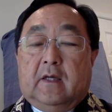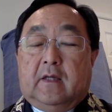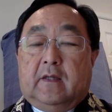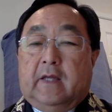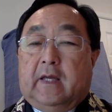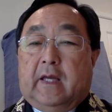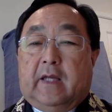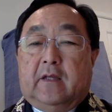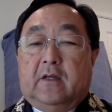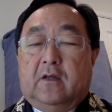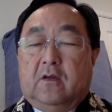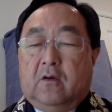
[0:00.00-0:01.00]
They had
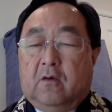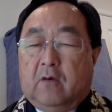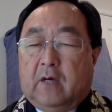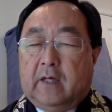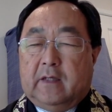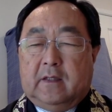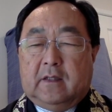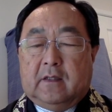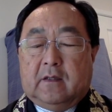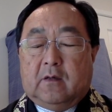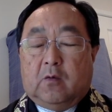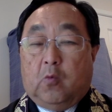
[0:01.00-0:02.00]
no
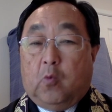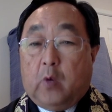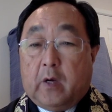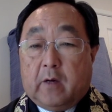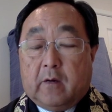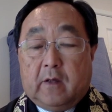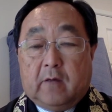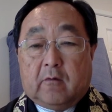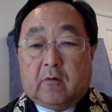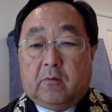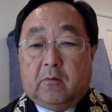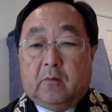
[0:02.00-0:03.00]
idea where they
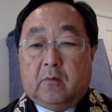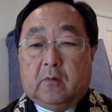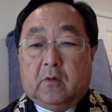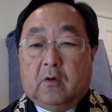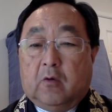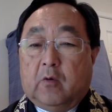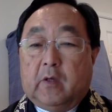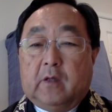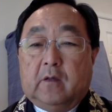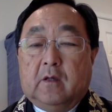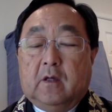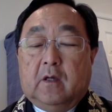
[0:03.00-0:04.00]
were going,